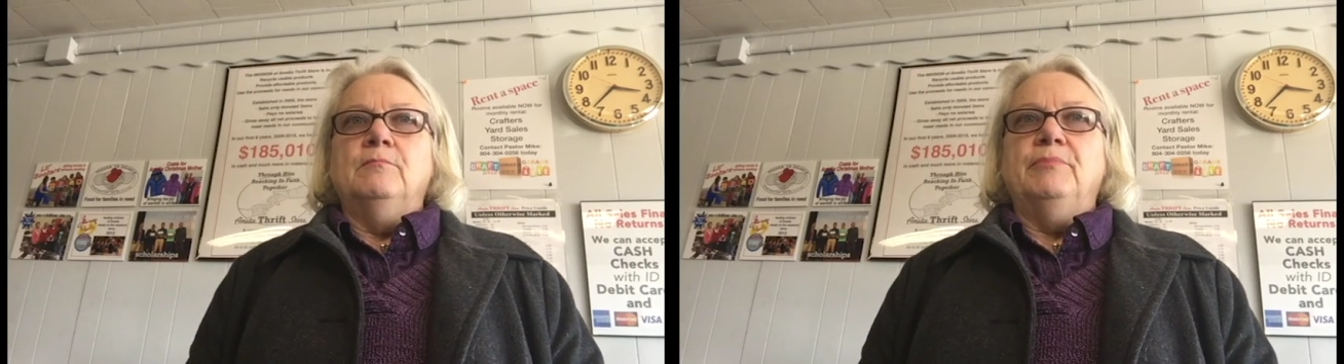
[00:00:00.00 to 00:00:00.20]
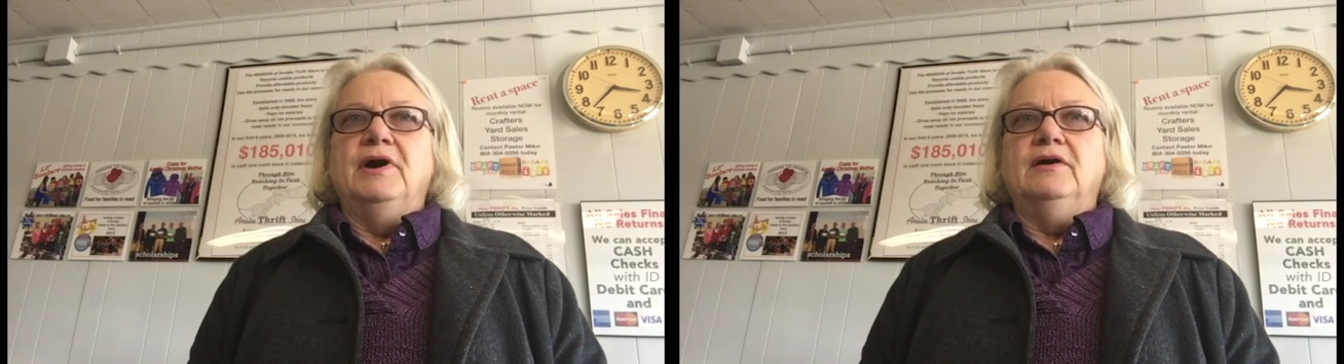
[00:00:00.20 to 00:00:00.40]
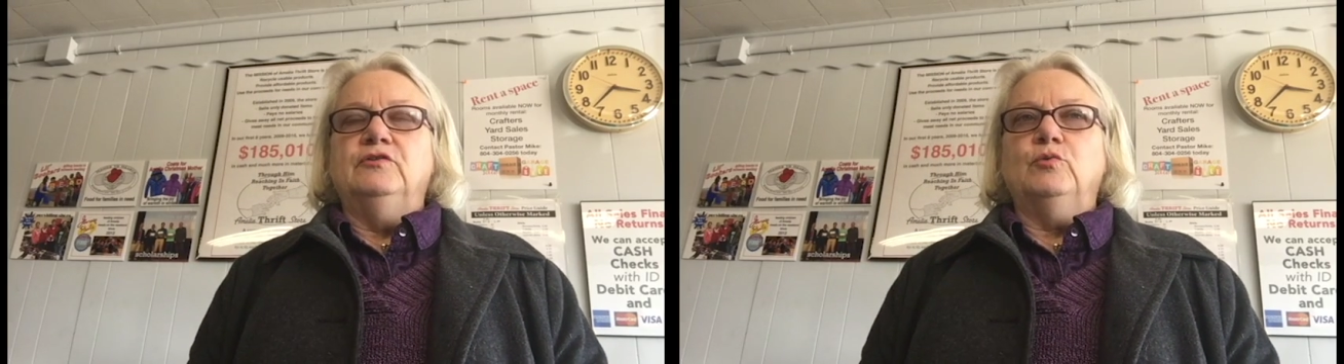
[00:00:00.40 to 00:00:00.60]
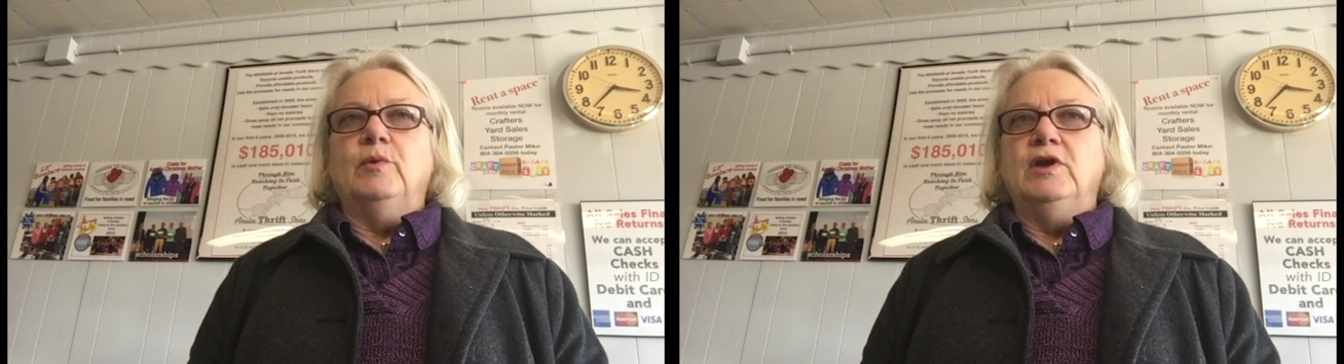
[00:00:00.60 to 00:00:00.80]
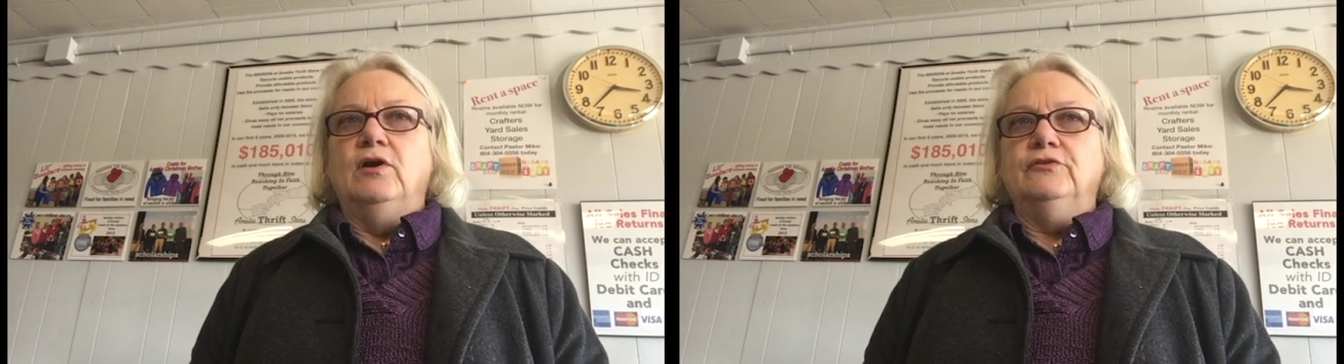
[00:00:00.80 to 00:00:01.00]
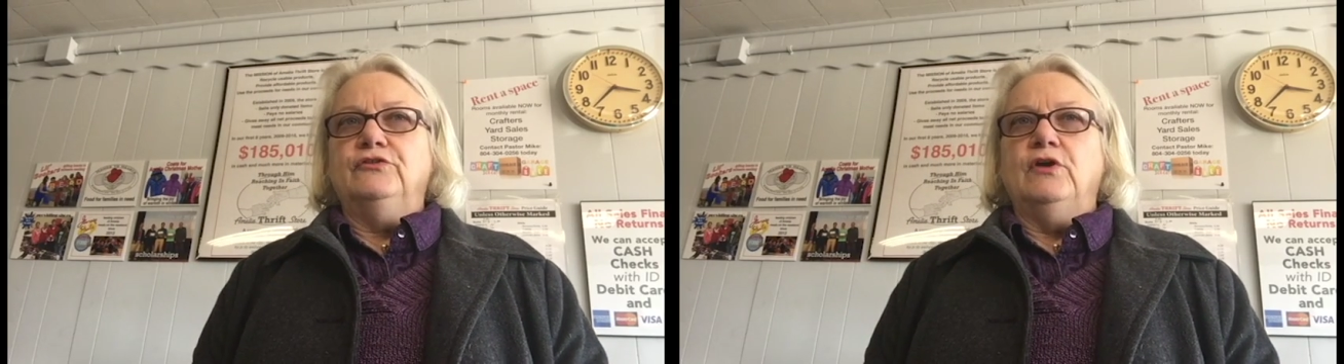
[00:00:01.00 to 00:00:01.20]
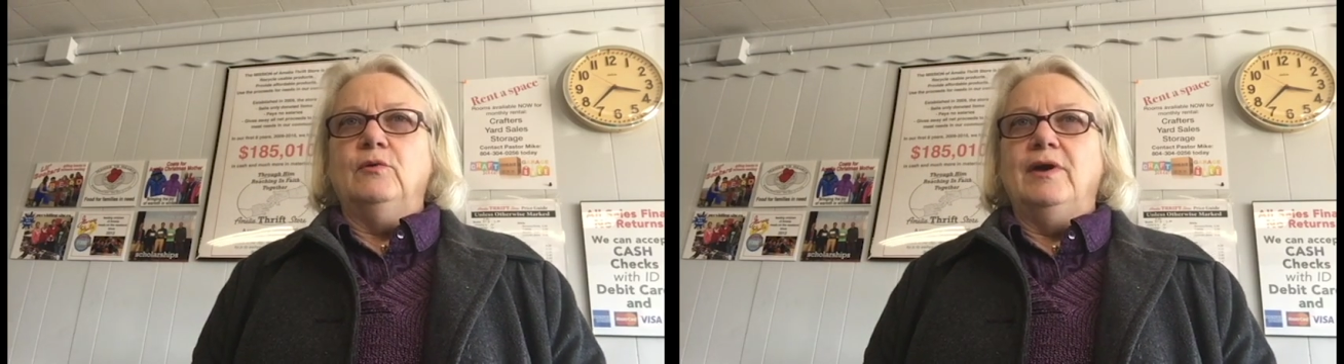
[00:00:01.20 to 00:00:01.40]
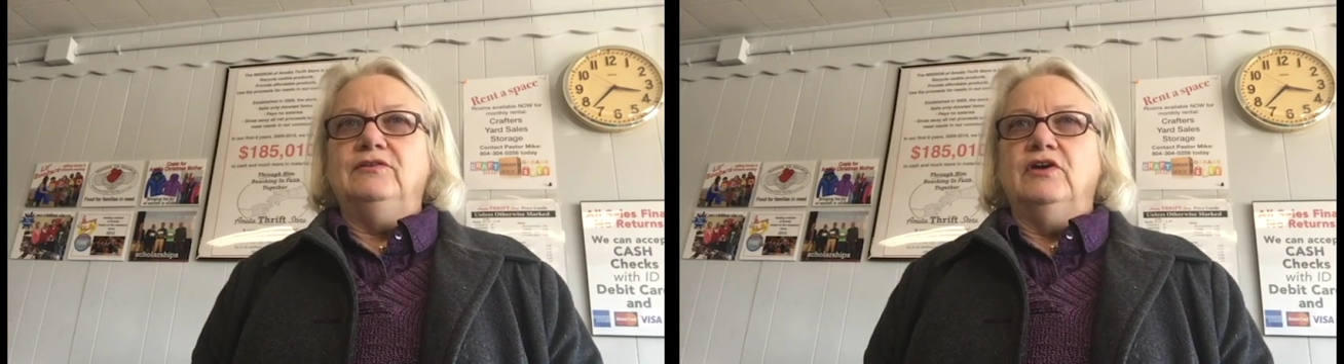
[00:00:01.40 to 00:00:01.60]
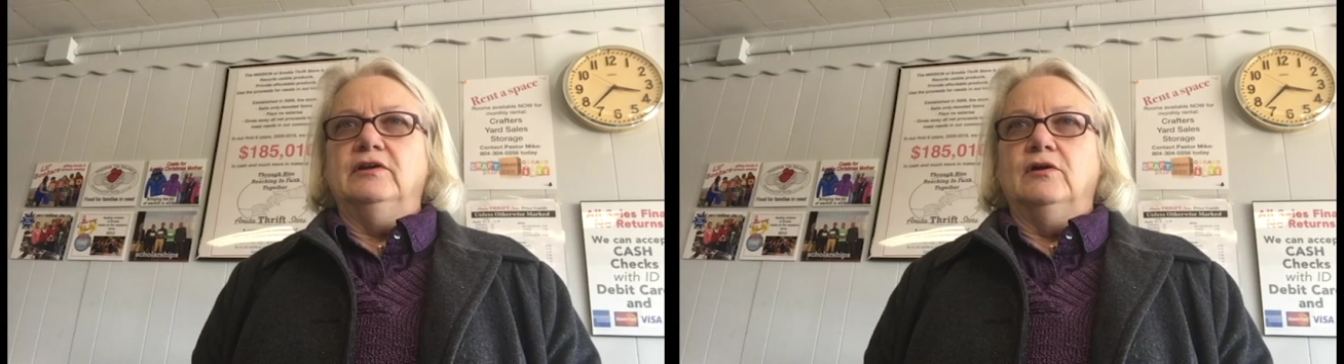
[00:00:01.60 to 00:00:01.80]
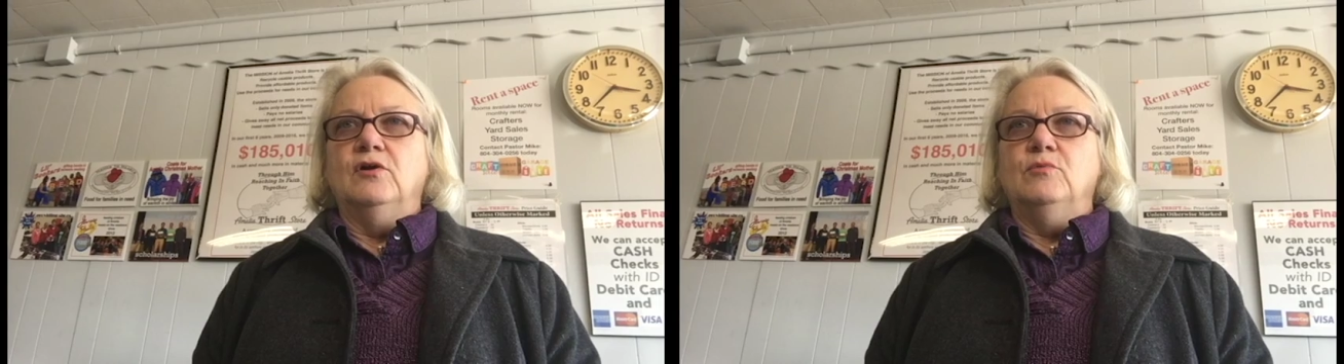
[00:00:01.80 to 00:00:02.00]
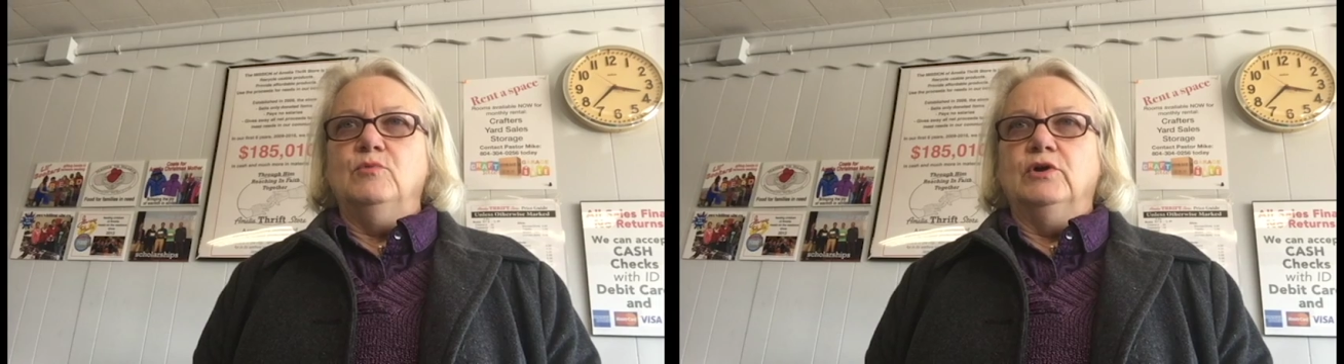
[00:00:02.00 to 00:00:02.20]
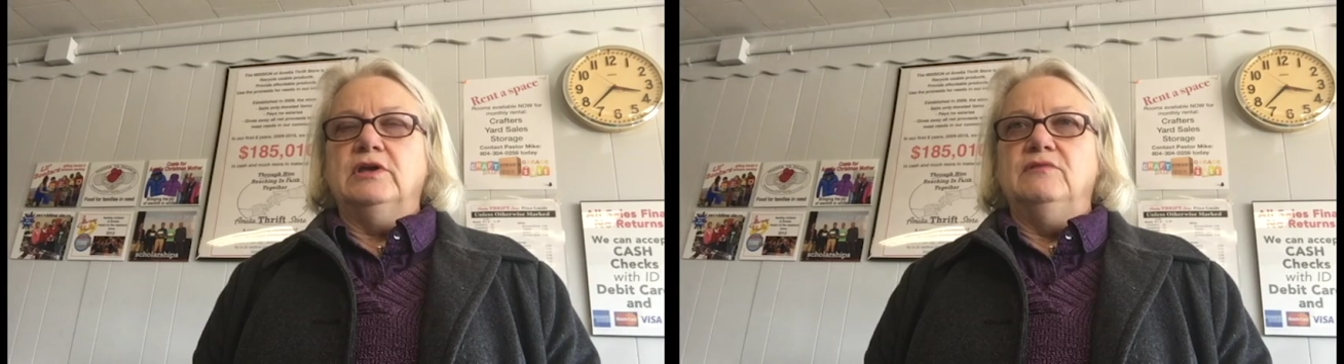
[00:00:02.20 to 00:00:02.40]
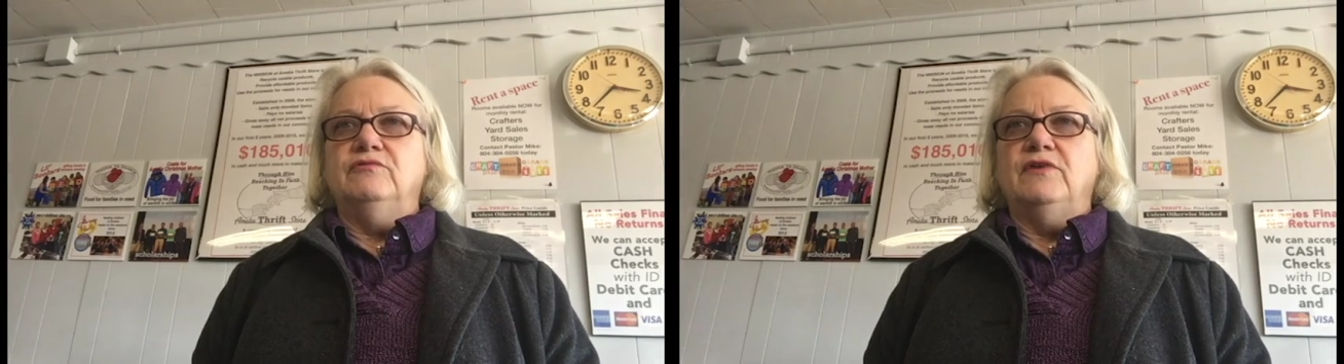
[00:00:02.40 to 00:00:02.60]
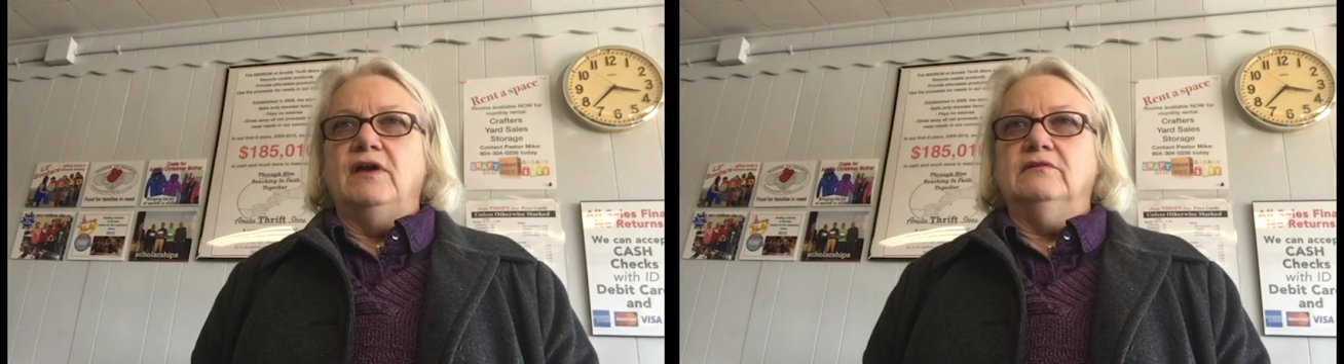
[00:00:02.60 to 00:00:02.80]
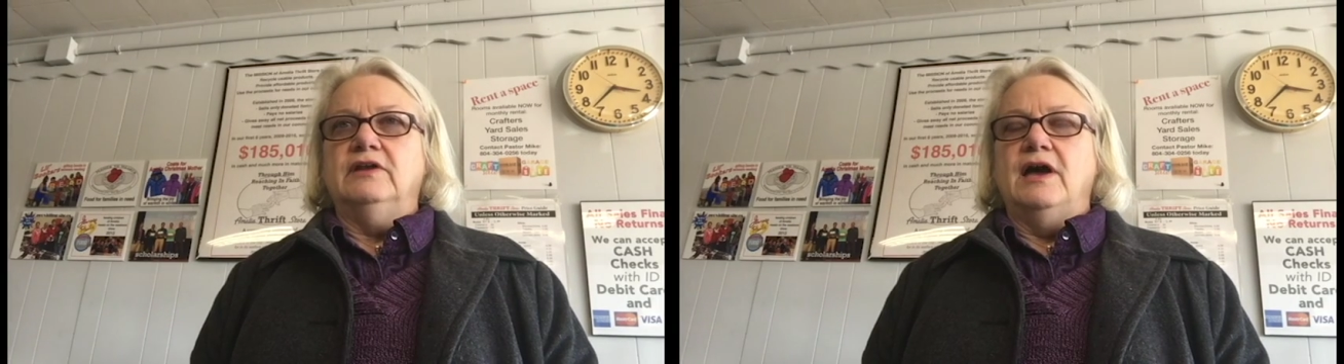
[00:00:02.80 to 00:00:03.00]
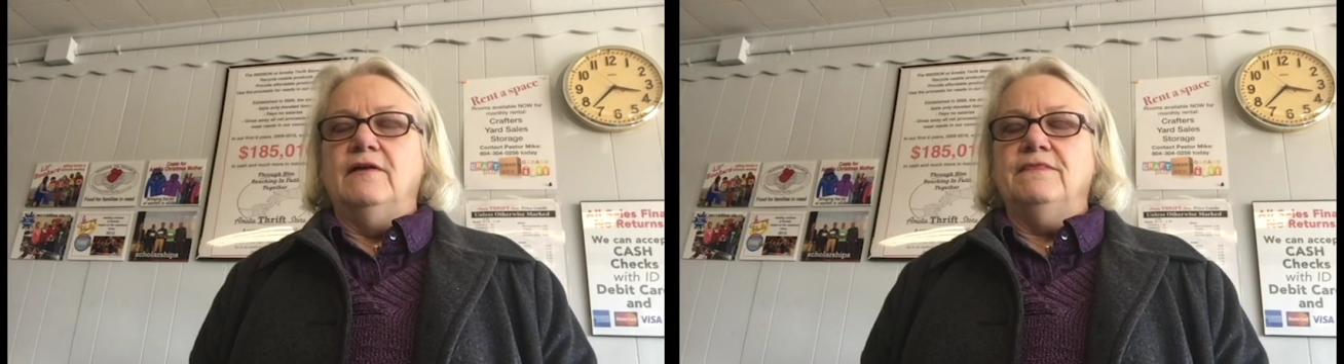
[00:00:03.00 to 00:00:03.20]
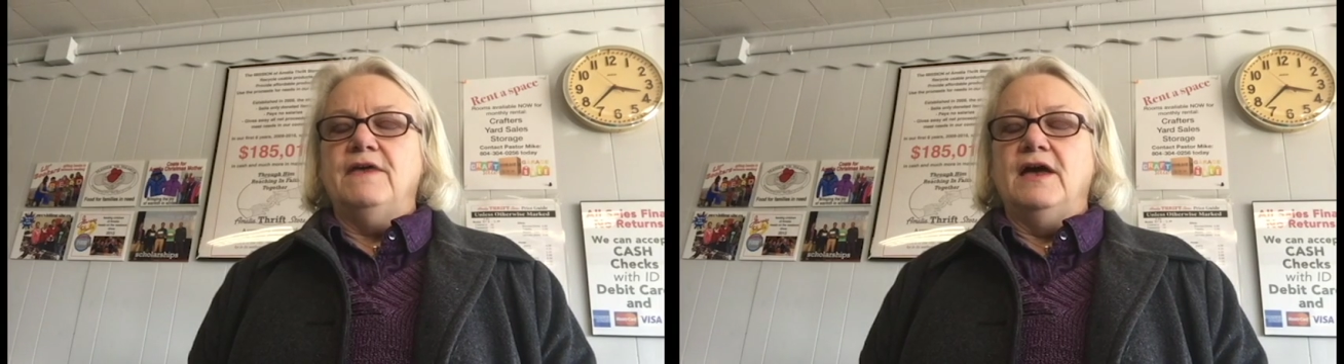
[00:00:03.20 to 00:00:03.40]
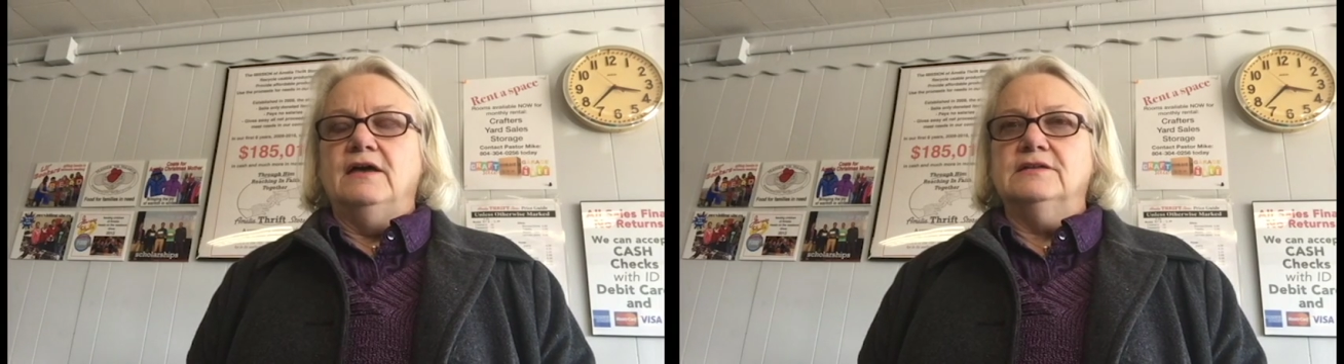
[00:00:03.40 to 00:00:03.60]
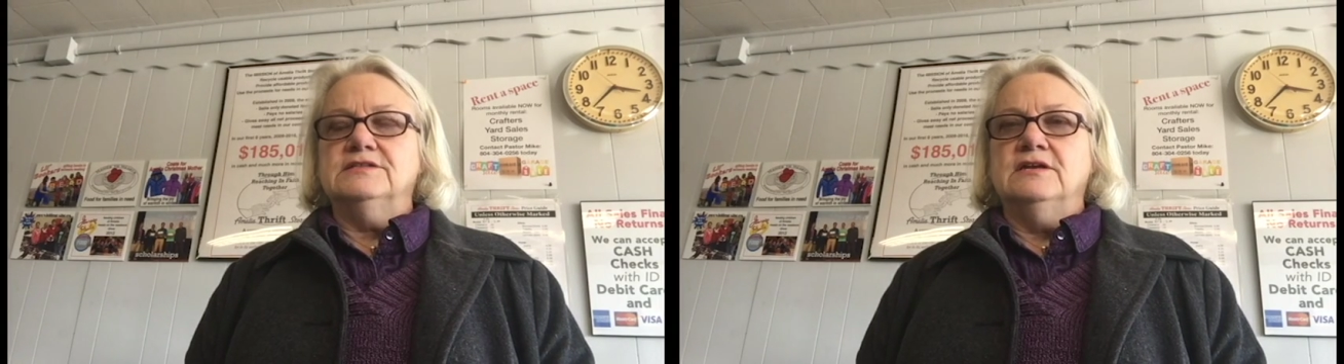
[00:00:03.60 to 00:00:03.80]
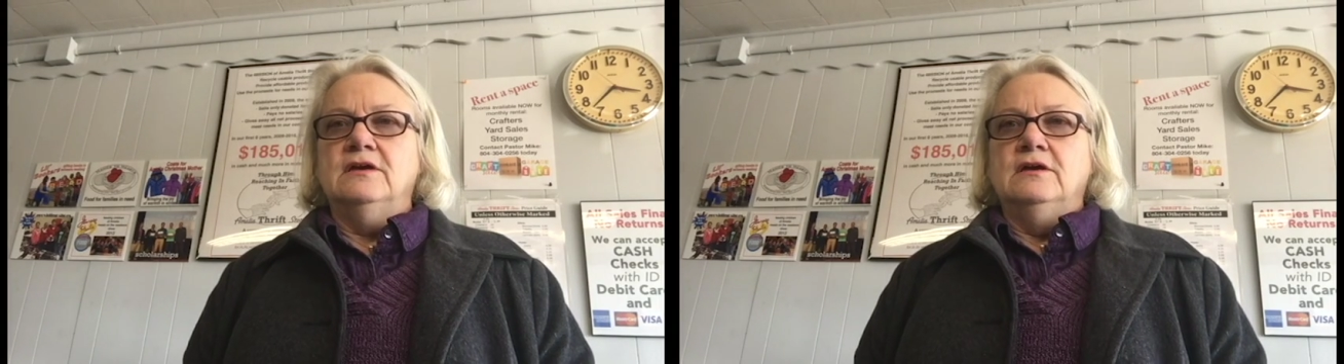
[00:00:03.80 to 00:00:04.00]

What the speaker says: But we also had done our homework and found out that